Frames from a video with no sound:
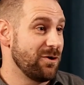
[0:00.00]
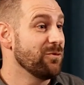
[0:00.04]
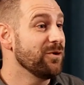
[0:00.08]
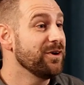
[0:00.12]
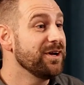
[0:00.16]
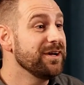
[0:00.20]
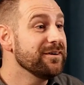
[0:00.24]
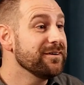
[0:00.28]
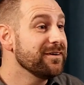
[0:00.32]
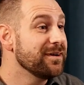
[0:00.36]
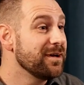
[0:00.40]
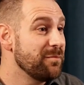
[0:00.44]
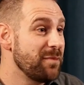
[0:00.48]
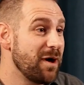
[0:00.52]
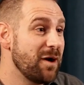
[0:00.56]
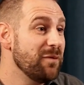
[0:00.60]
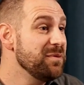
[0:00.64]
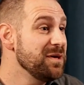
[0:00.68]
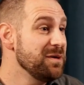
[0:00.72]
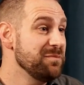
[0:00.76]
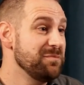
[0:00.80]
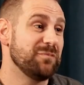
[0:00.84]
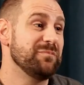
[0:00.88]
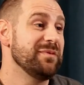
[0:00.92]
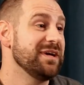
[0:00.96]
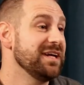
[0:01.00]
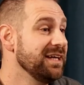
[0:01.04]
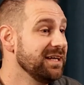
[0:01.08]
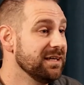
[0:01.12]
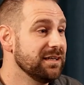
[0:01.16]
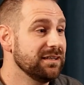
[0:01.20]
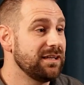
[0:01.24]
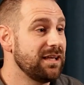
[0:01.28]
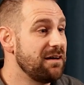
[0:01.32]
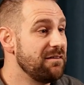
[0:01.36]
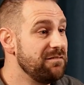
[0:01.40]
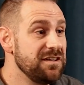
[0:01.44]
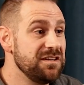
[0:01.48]
We're hearing about people making
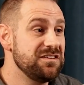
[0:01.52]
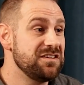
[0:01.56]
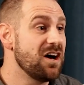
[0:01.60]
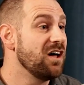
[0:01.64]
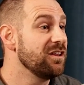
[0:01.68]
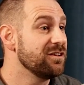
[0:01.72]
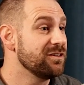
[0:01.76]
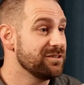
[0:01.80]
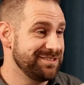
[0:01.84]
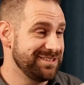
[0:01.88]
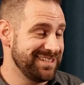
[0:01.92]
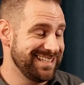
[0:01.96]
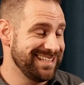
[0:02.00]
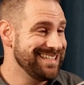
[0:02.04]
$11 a